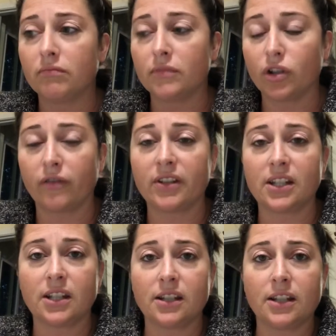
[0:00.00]

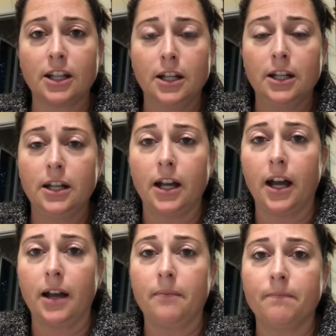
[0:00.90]
services.
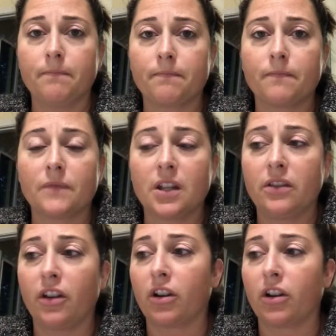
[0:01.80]
There